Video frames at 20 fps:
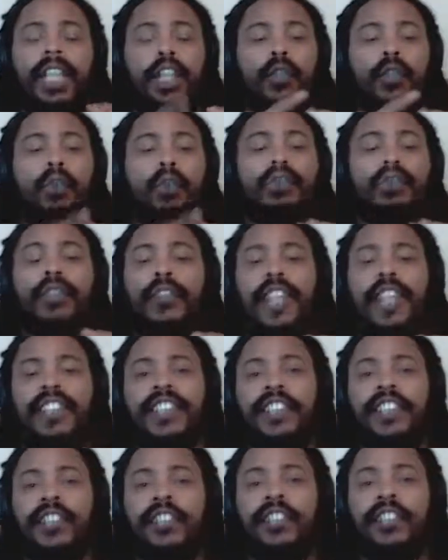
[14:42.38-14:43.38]
You
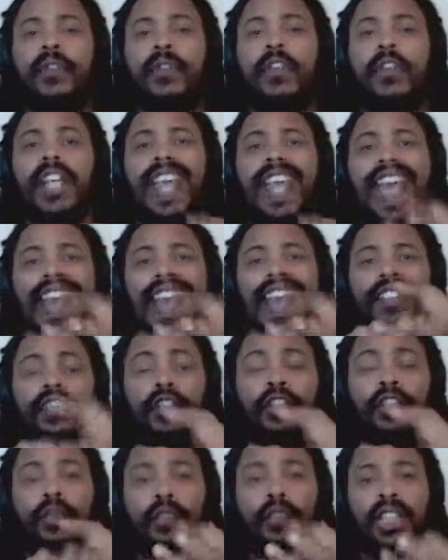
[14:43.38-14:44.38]
progress the story
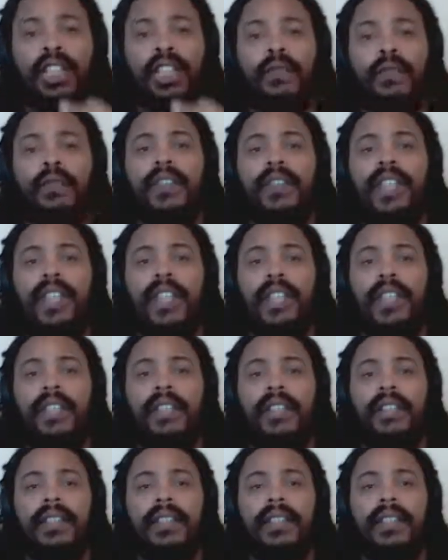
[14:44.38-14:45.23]
as you see fit,